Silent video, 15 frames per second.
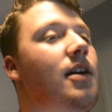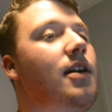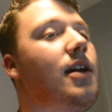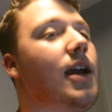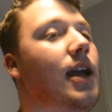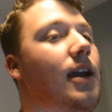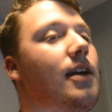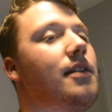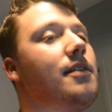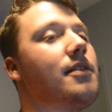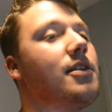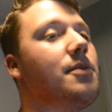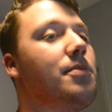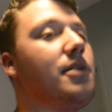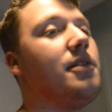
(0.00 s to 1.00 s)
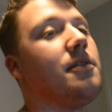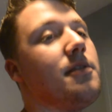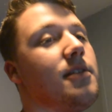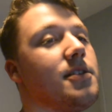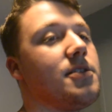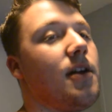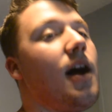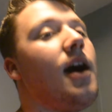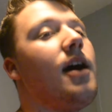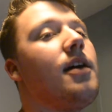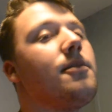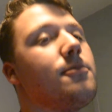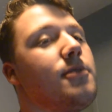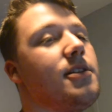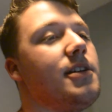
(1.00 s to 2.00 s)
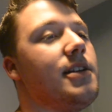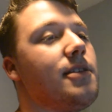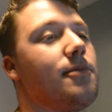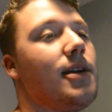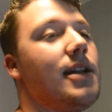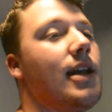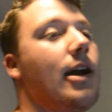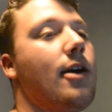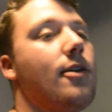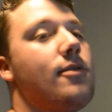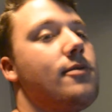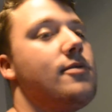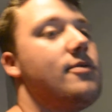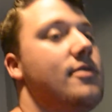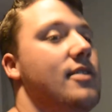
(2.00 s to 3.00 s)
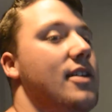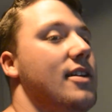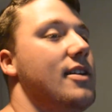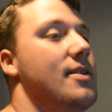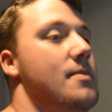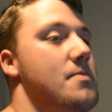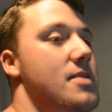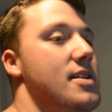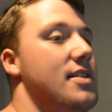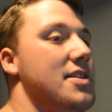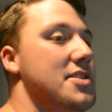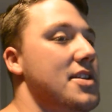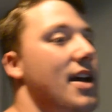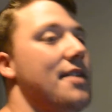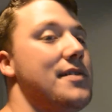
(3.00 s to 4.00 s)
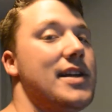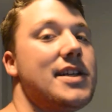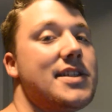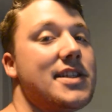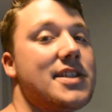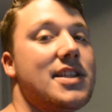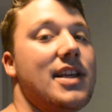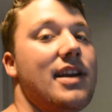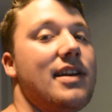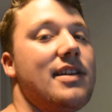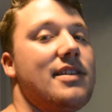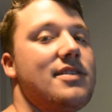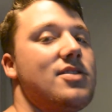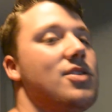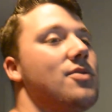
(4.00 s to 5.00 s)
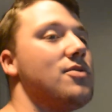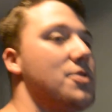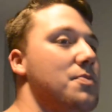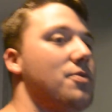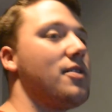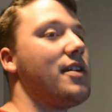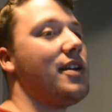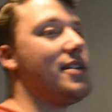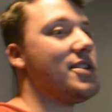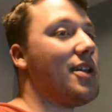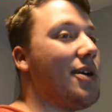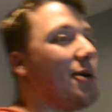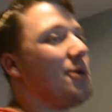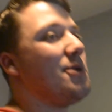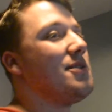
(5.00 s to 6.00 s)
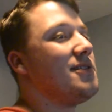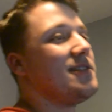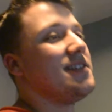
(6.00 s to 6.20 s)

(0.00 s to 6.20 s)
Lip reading: and the computer that's running it right now, it doesn't have an SSD in it, so it's pretty slow,